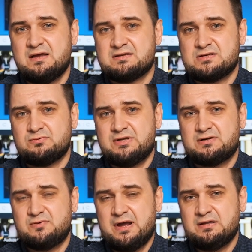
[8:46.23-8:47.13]
So the
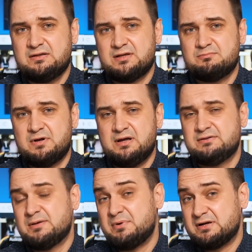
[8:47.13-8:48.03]
grain
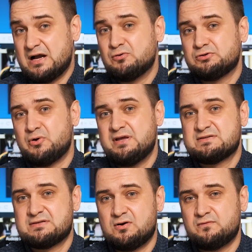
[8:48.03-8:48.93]
and the background
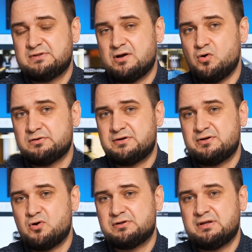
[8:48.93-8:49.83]
noise of the older
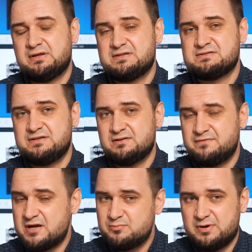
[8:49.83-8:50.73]
recording, it's still
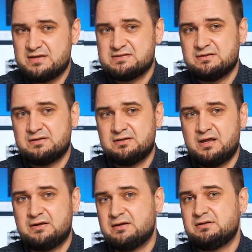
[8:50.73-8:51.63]
very present and
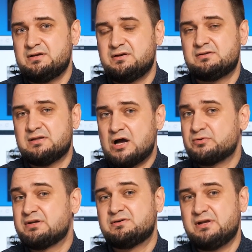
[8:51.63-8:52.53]
I can hear it loud and